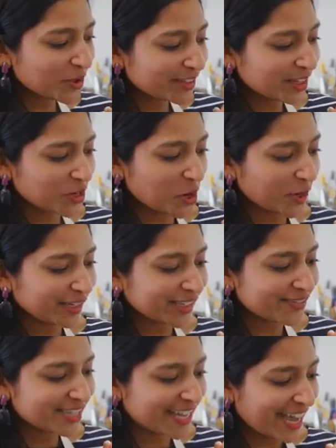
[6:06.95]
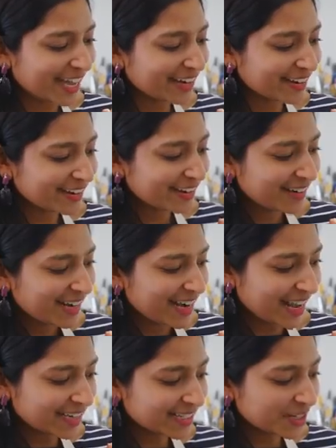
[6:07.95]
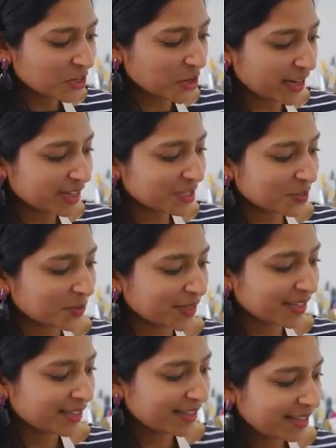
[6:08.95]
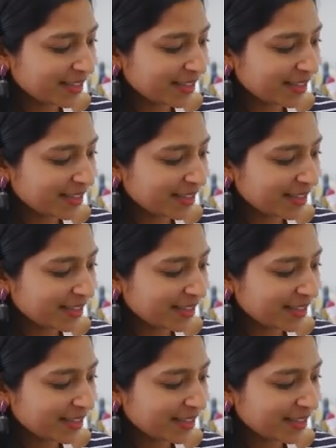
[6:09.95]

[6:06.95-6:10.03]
now the curry leaves get nice and crisp.